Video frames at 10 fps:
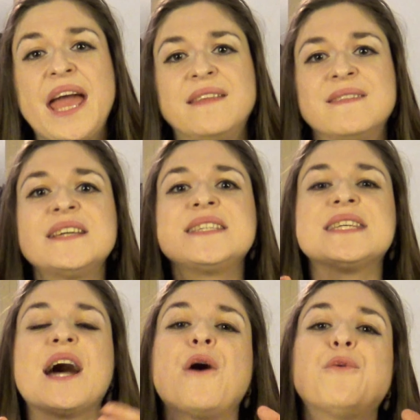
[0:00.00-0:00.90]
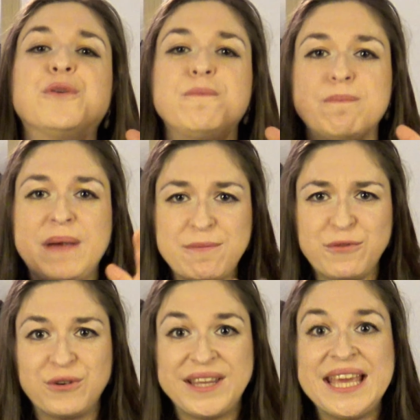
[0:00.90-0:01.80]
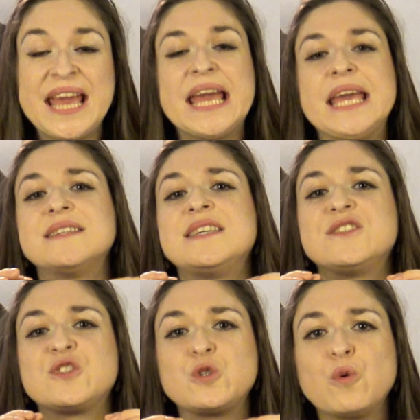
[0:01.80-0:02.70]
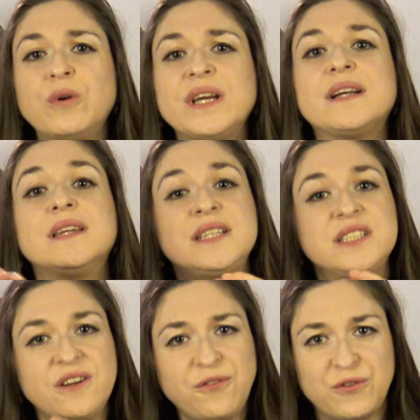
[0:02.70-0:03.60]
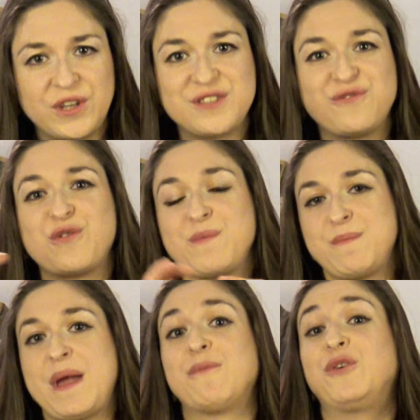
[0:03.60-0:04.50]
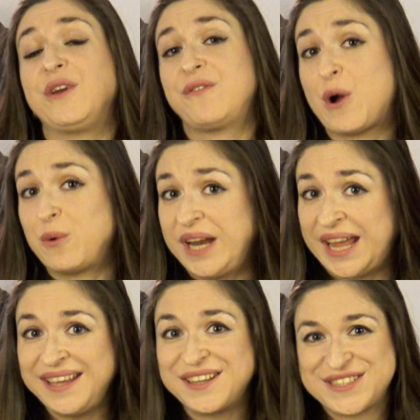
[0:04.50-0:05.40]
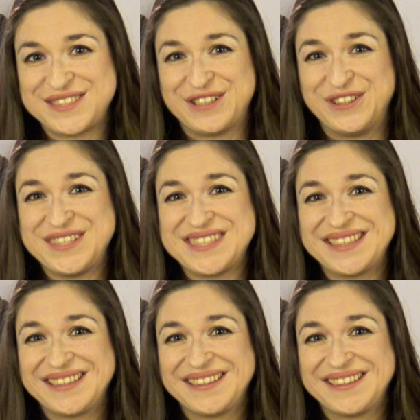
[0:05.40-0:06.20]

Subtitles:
And thus our memory is historically different from the memory of our ancestors.